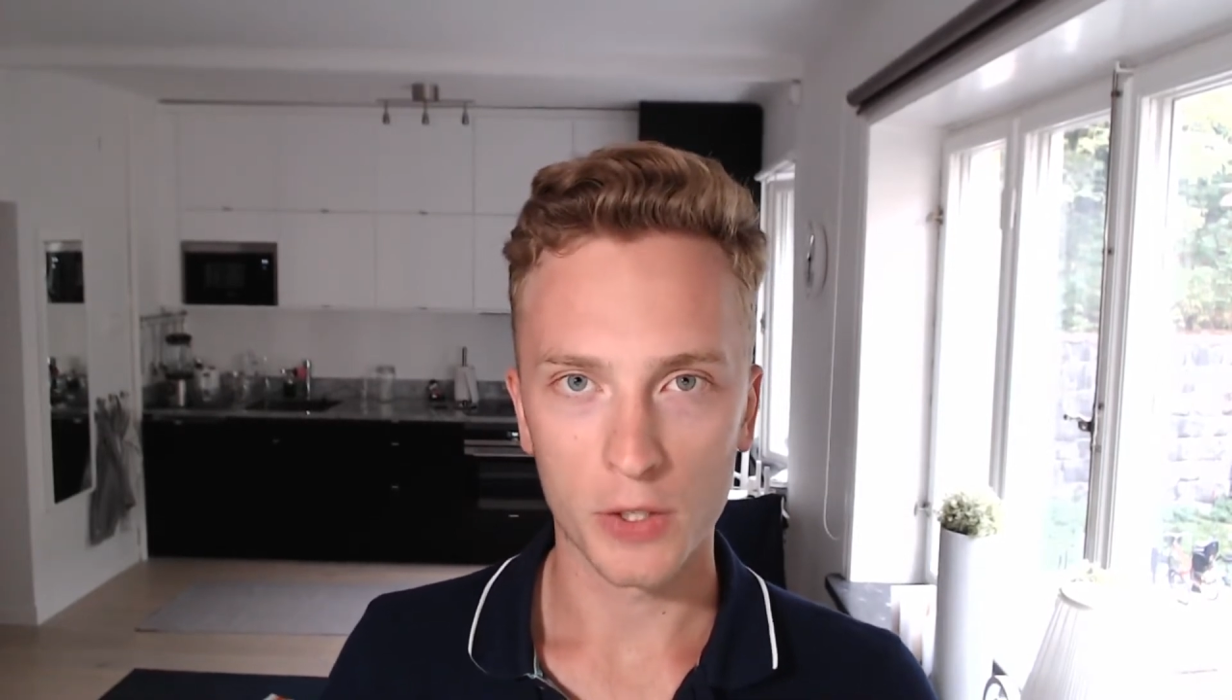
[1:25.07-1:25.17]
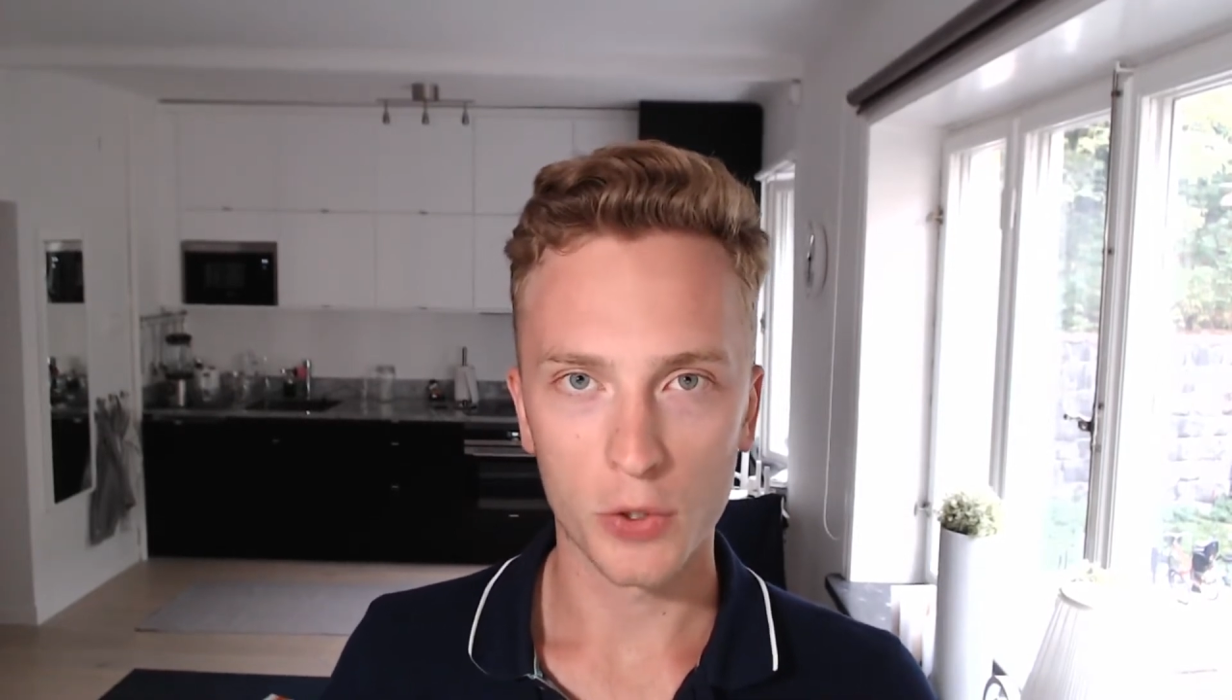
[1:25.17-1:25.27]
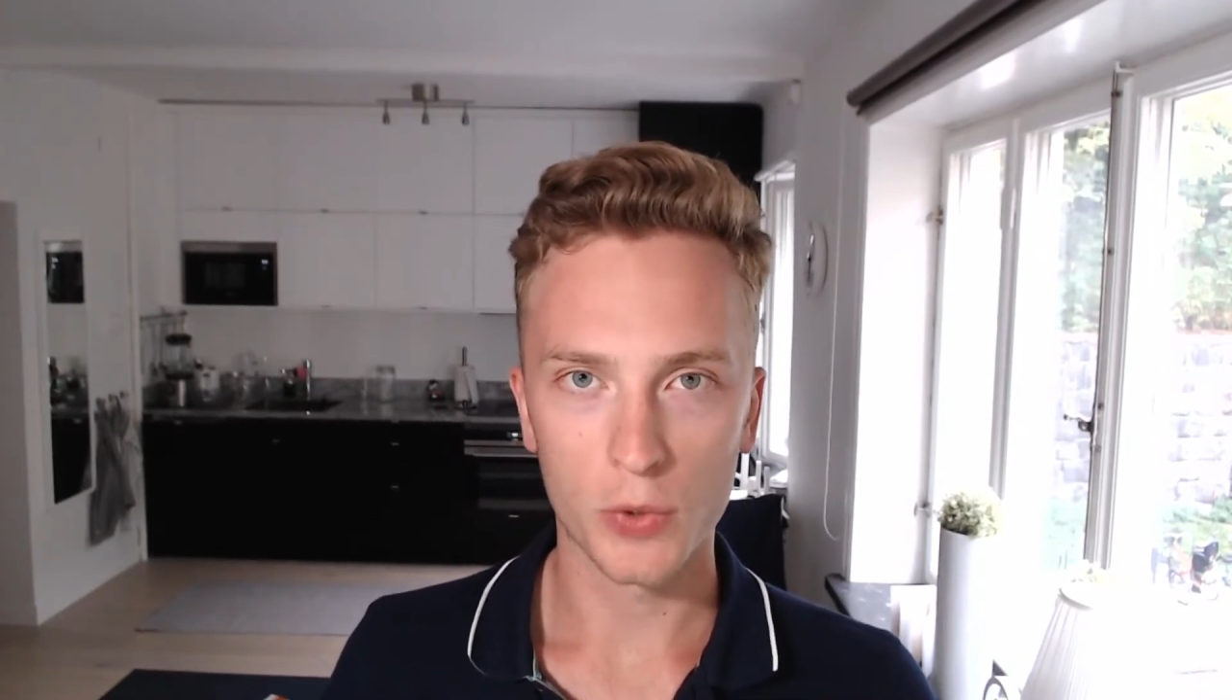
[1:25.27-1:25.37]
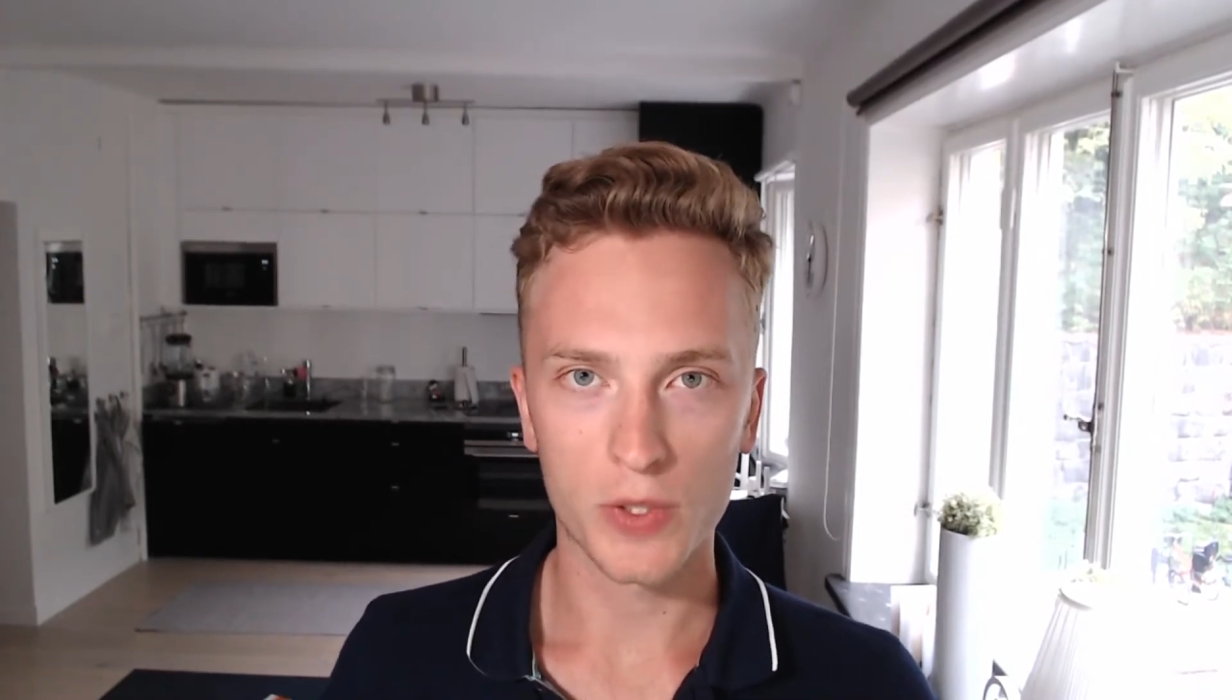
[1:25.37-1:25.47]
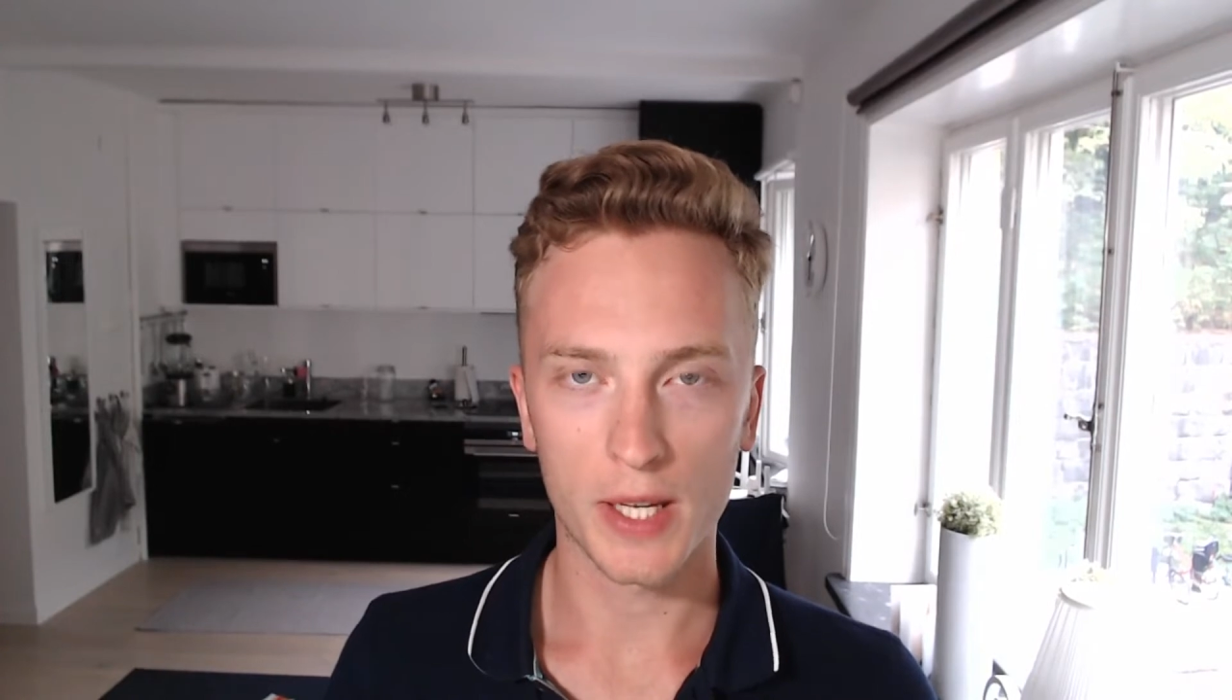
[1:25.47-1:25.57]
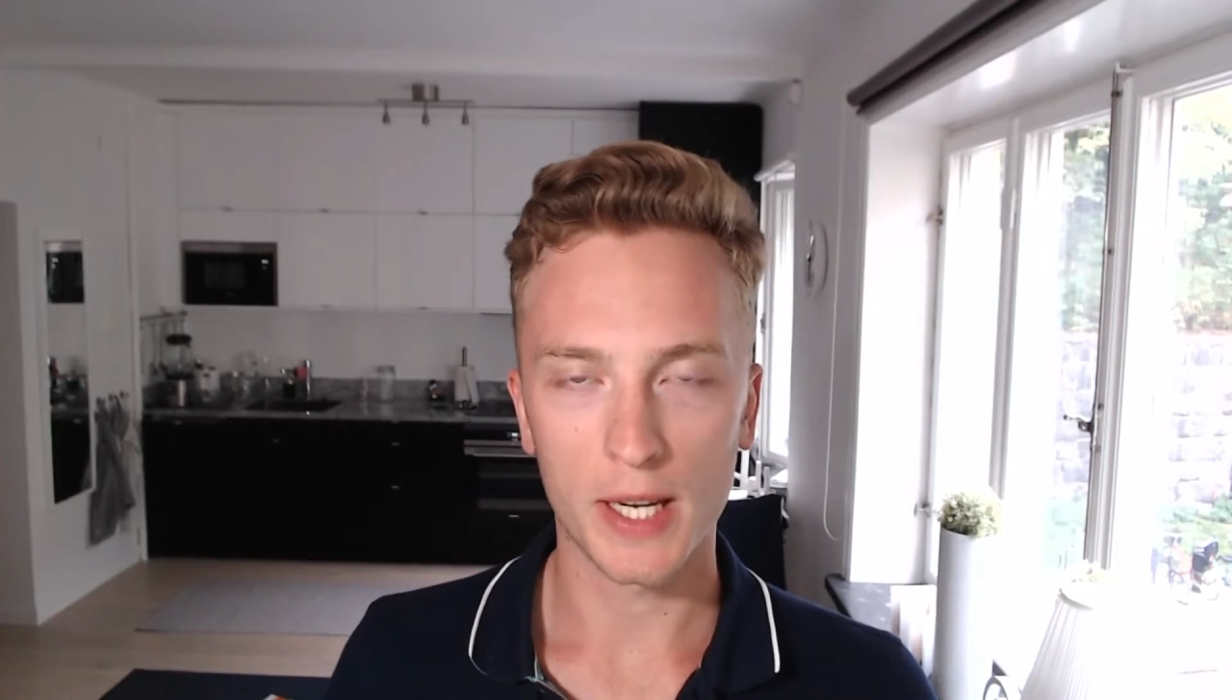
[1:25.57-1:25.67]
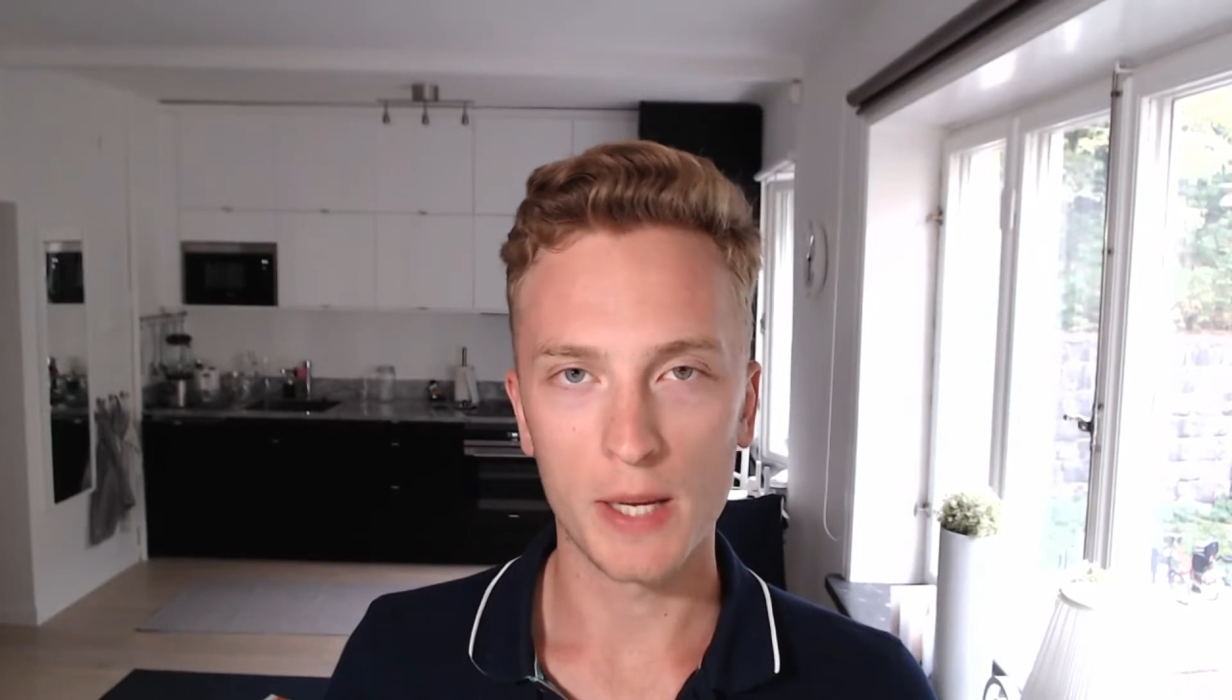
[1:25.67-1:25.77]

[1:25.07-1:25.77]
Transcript: use that